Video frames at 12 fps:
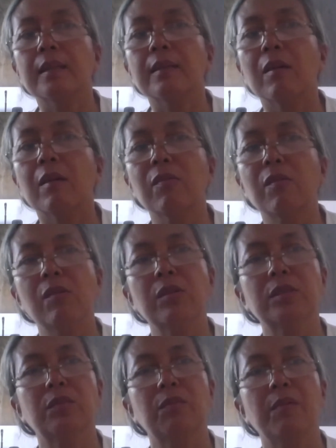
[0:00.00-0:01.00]
of
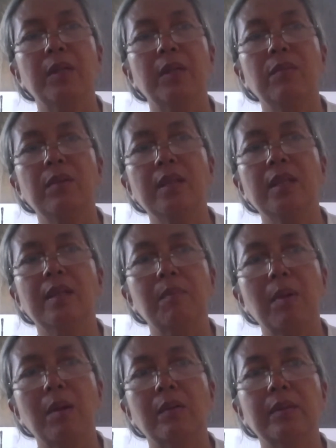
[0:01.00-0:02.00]
course, when we think
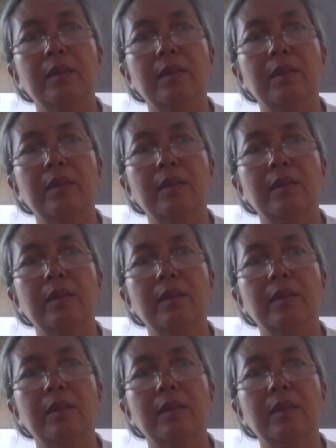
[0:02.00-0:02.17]
about